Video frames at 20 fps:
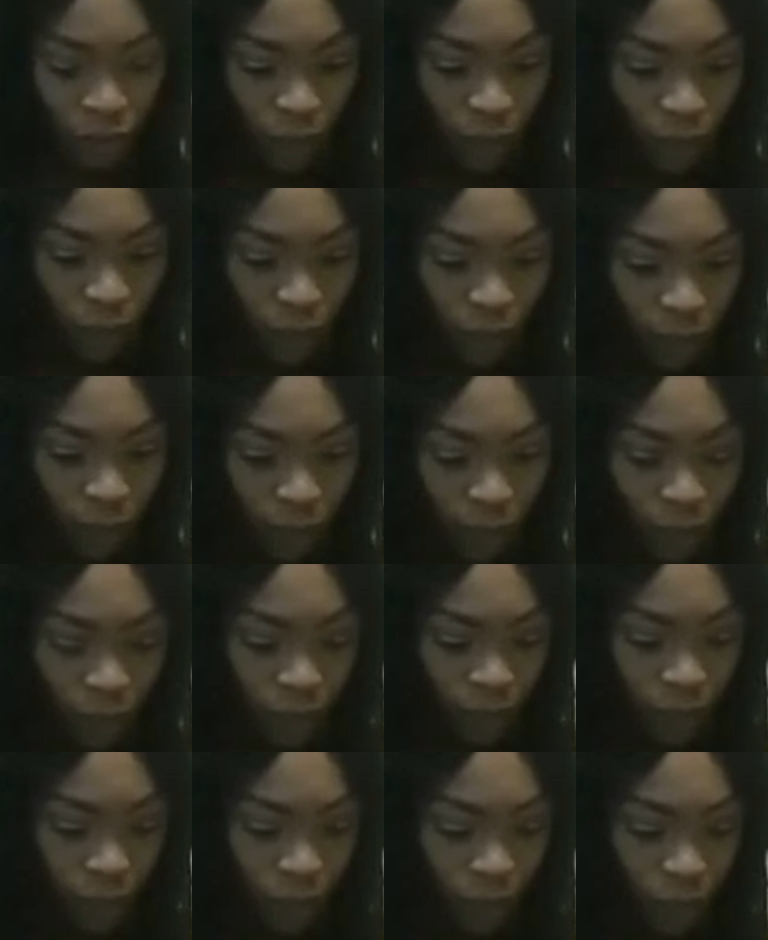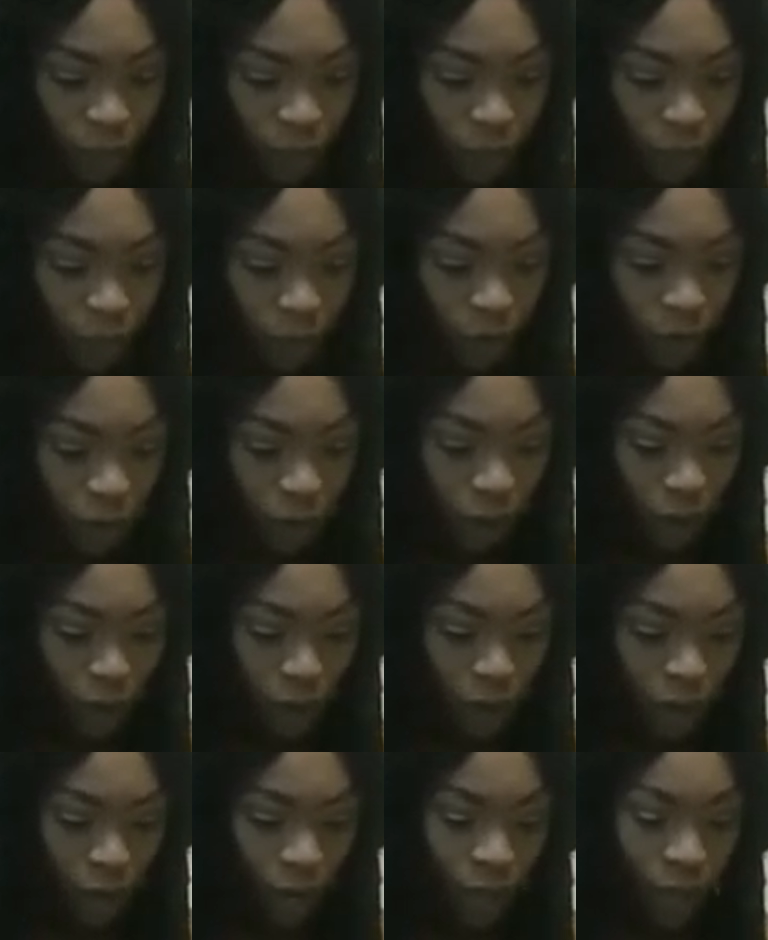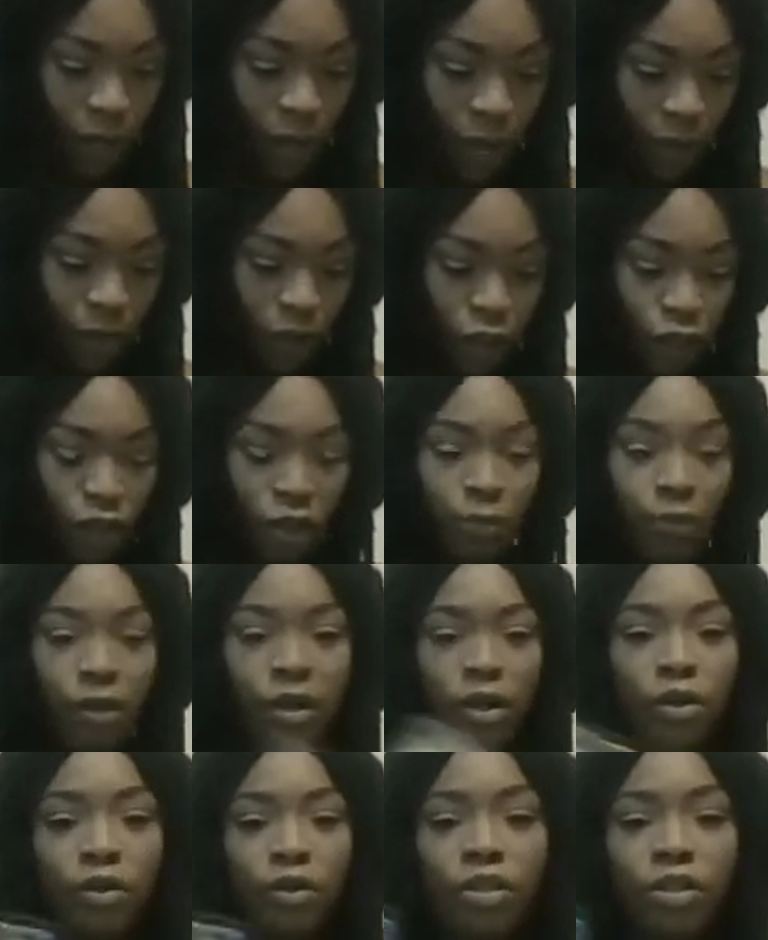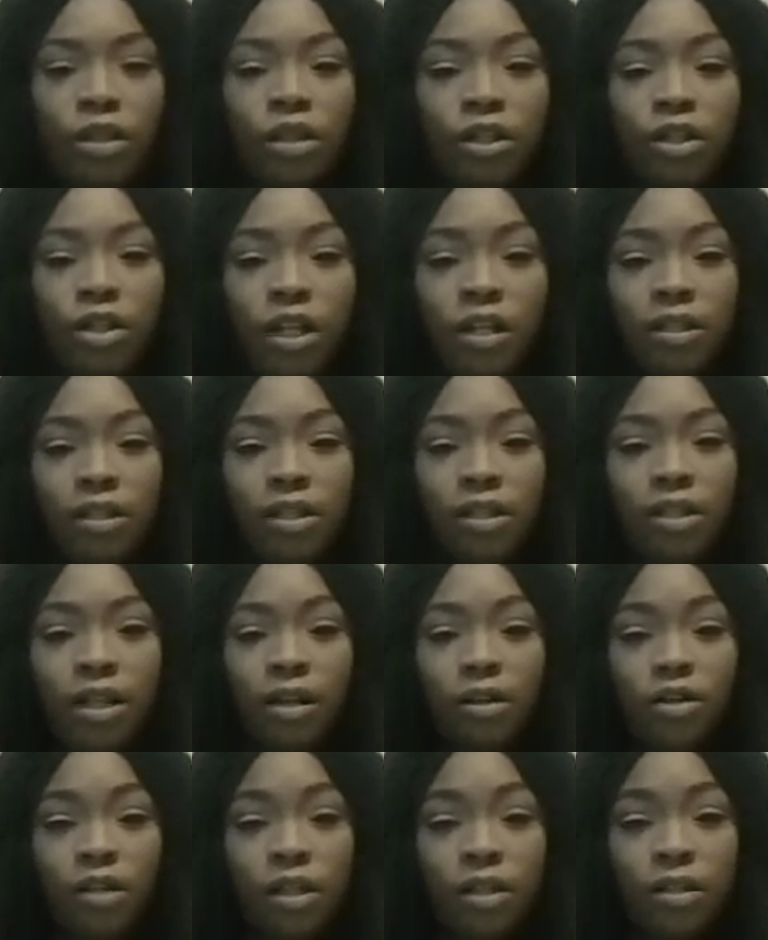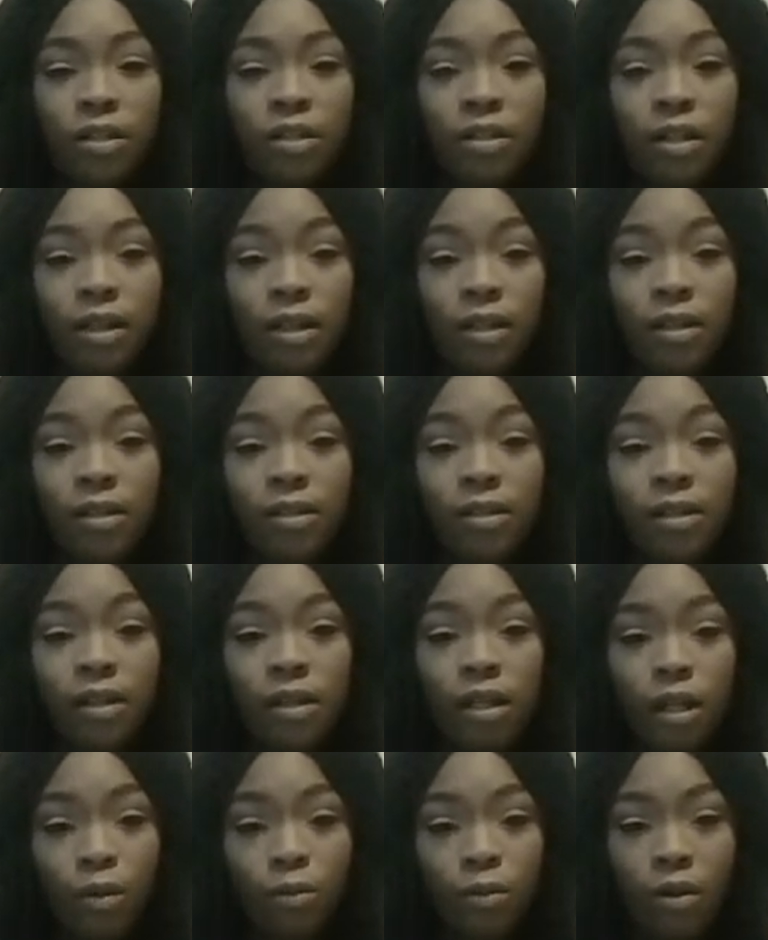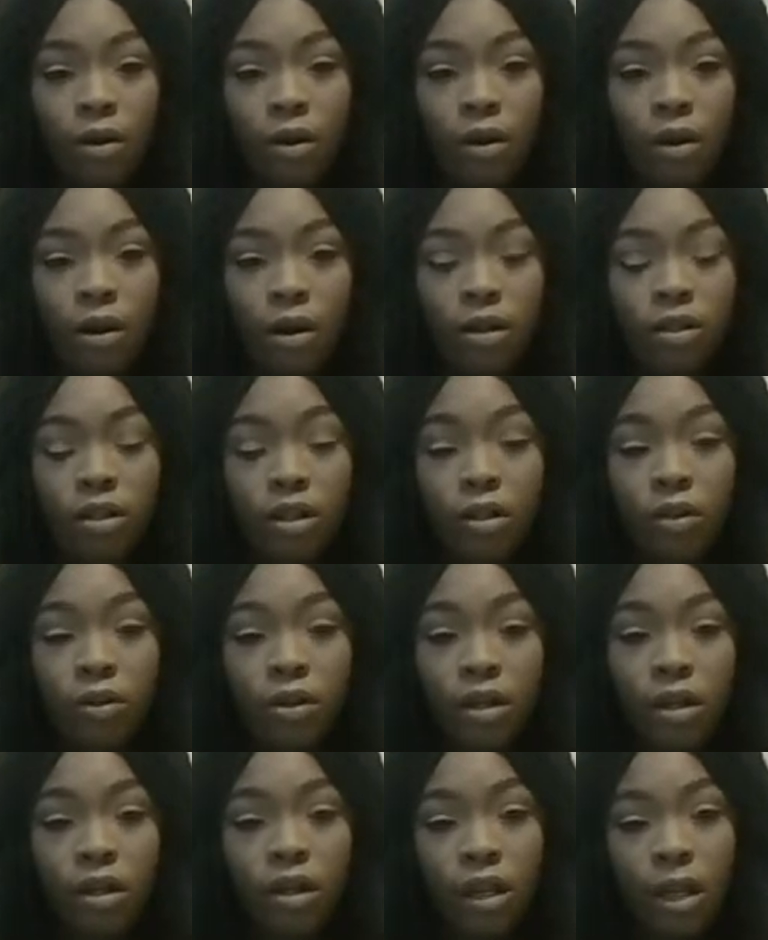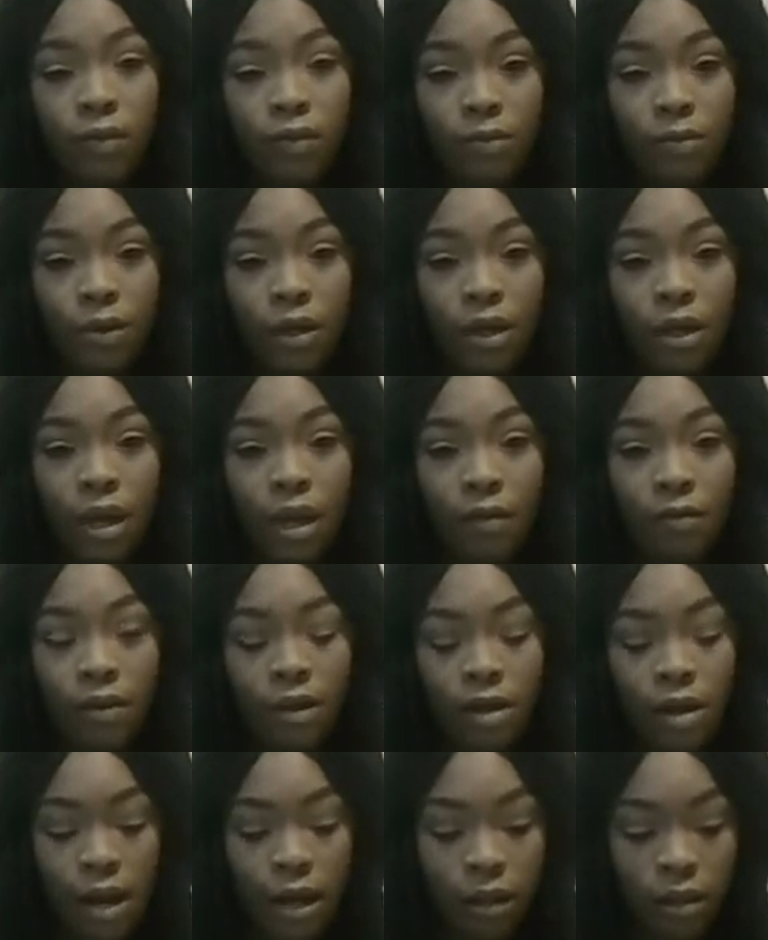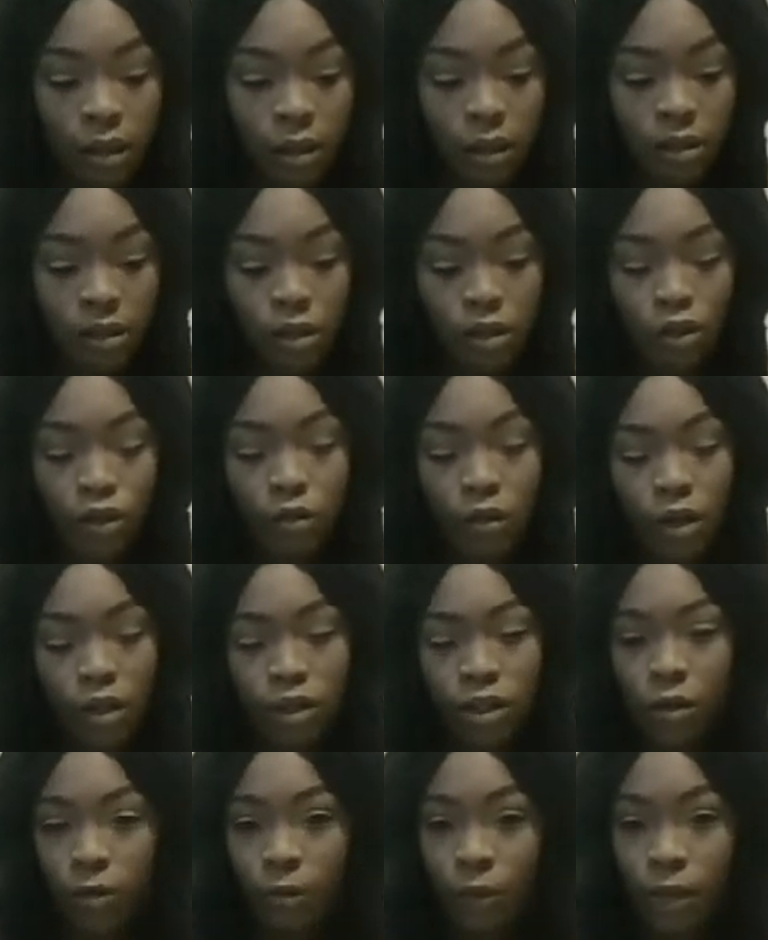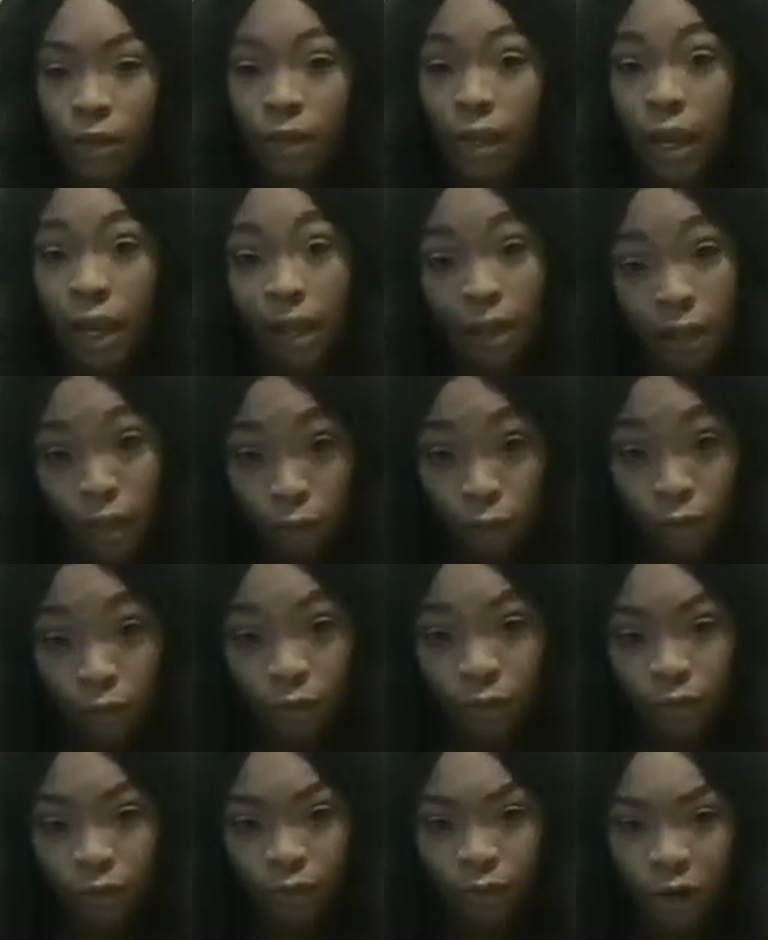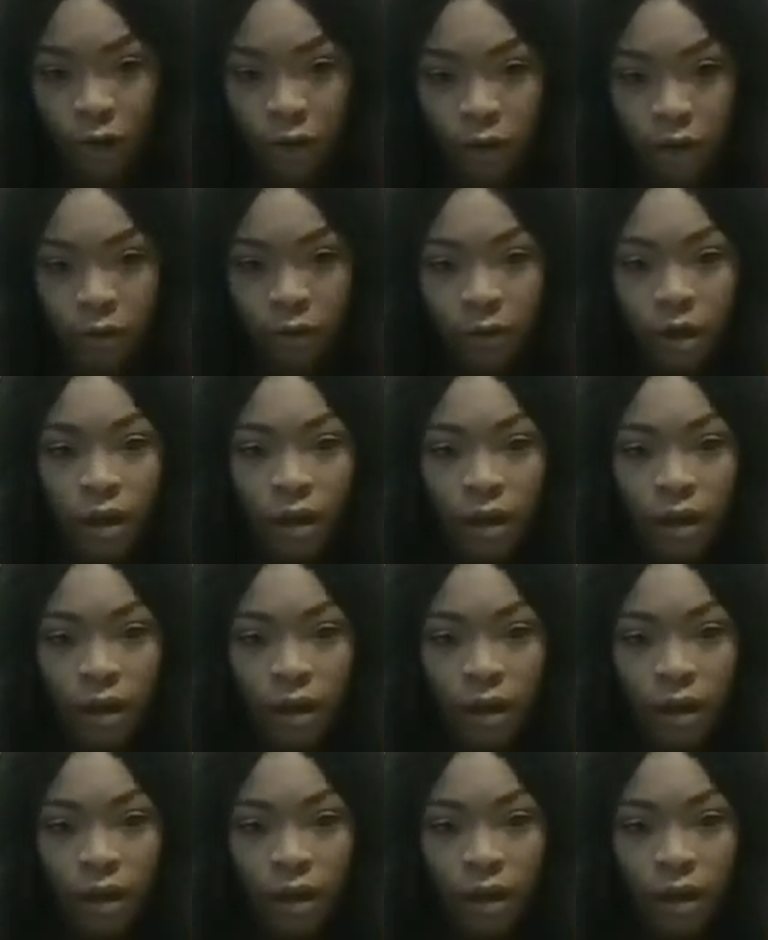And then I have the Two of Pentacles and the Justice. Now, Justice is the Libra card, so you could even be having like this situation with a Libra right now.